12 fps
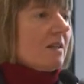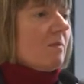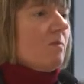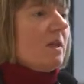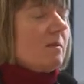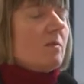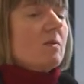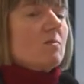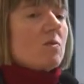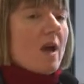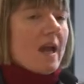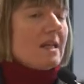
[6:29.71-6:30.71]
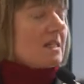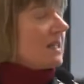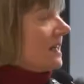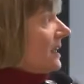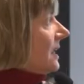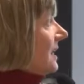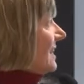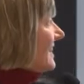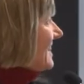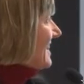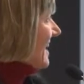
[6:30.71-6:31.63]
The minimum rate is